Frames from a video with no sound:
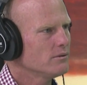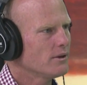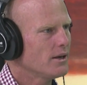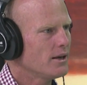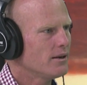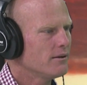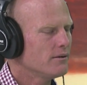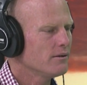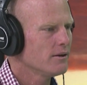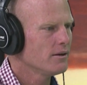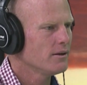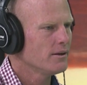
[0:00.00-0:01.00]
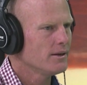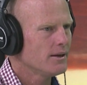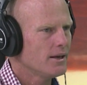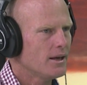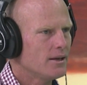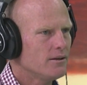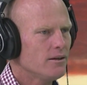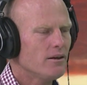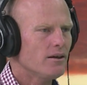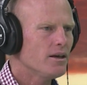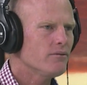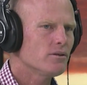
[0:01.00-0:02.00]
and
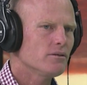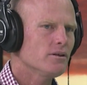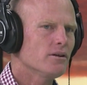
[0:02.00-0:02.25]
even